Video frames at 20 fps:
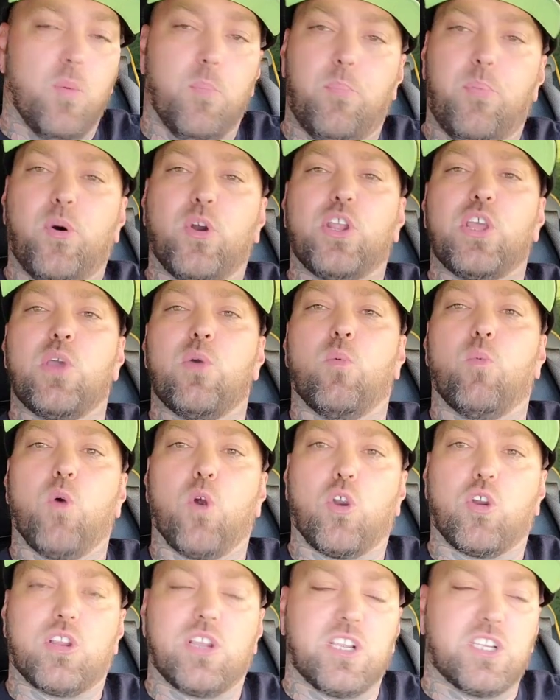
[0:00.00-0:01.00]
put in
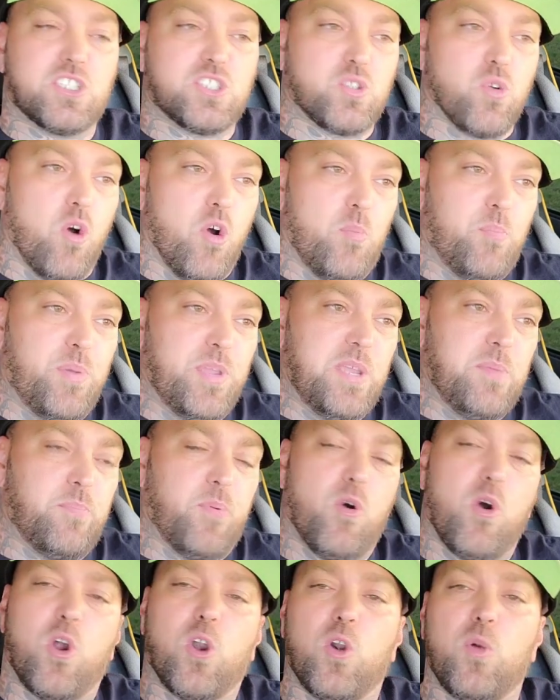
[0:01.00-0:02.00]
work, extort
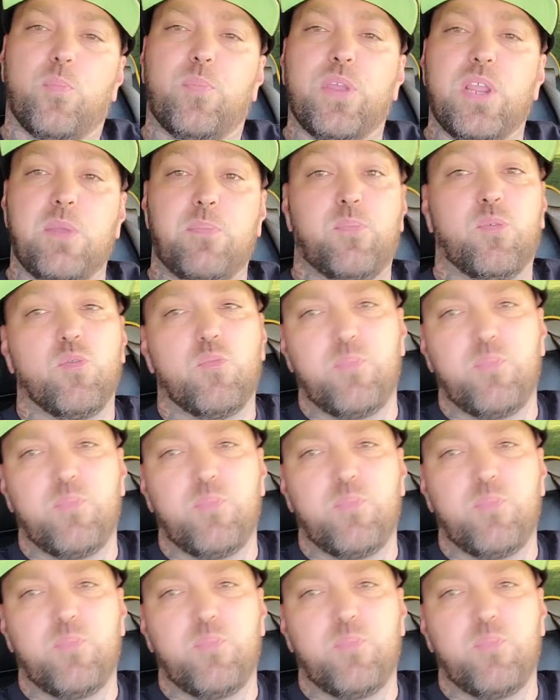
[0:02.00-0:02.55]
people, hurt people,